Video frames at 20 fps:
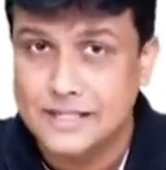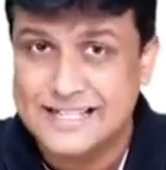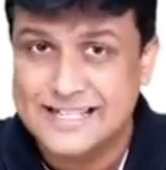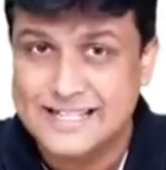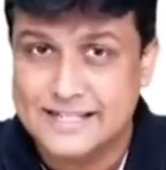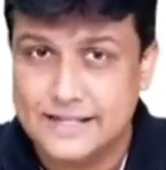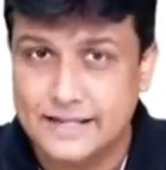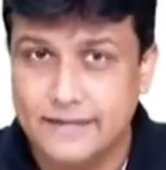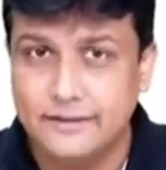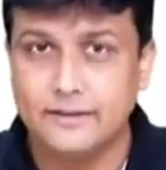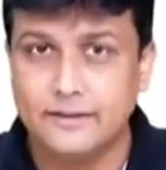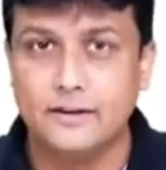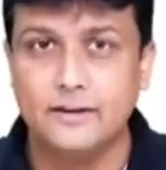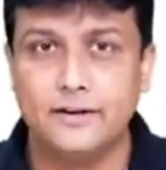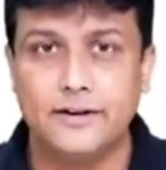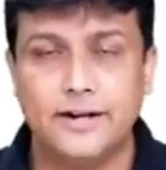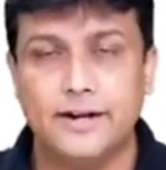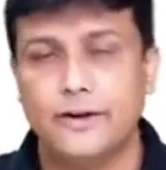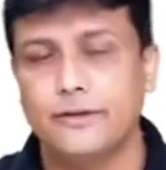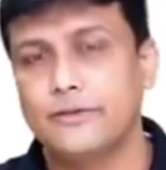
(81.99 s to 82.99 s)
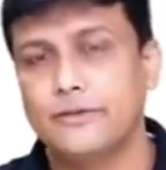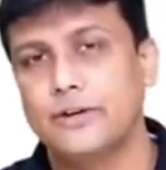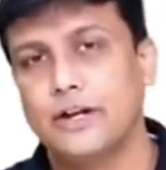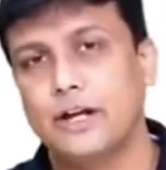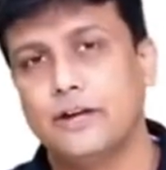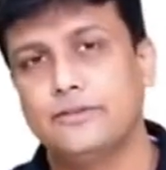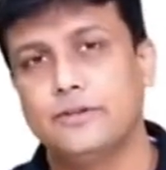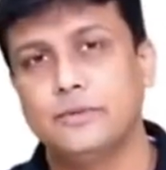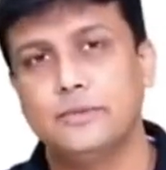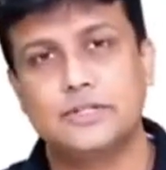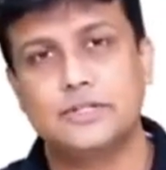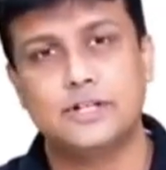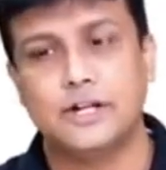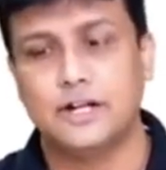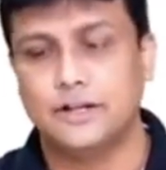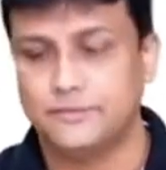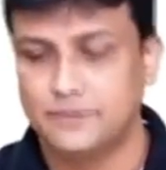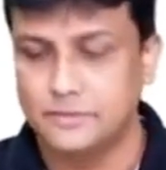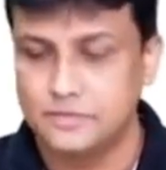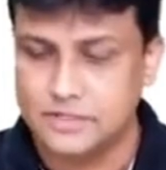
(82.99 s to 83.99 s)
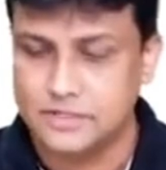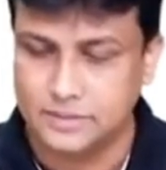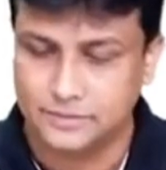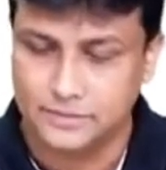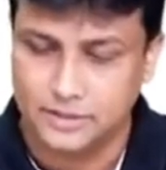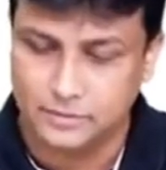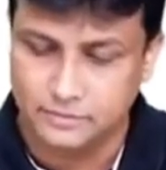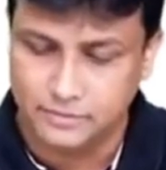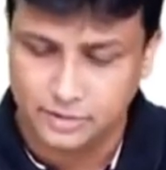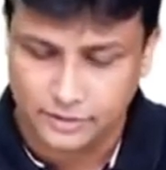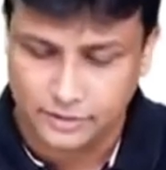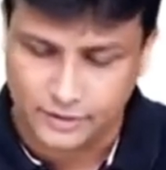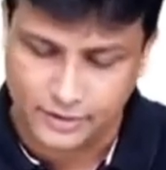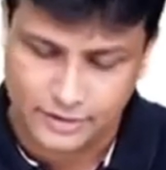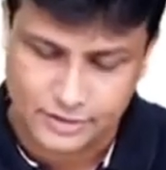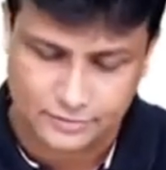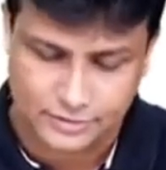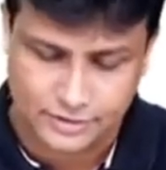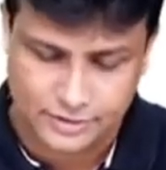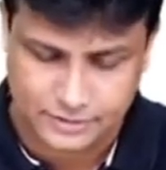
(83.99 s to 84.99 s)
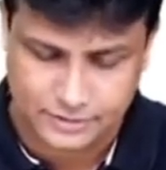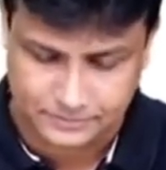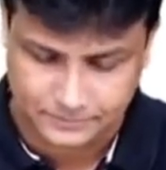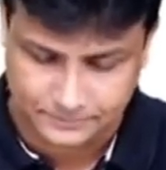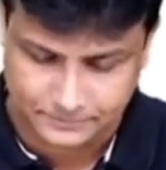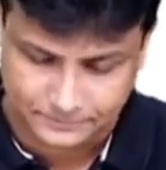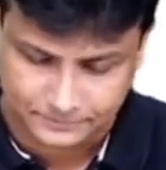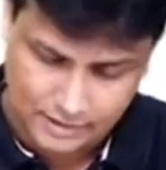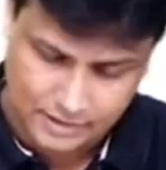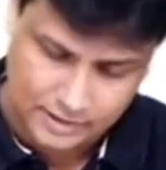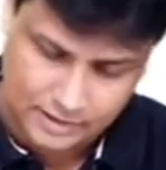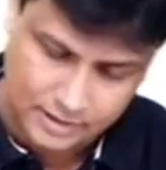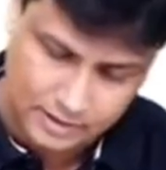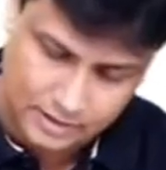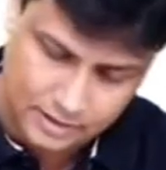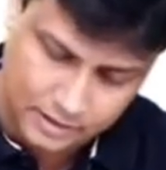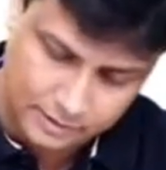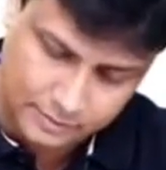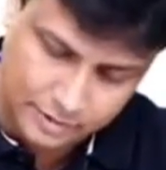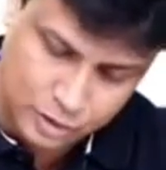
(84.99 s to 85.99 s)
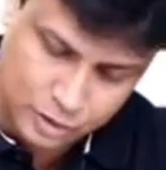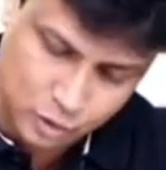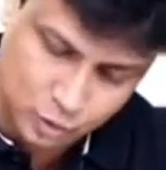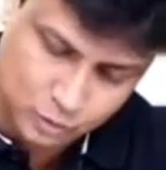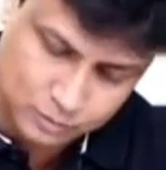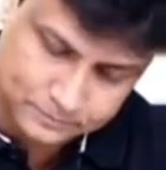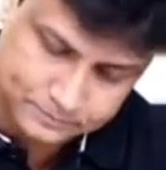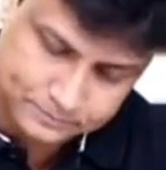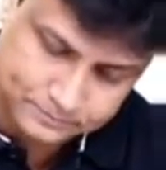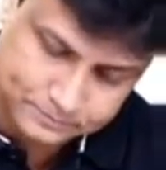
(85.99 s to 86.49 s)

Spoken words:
Central tendon of the diaphragm is derived from septum transversum. Number 2.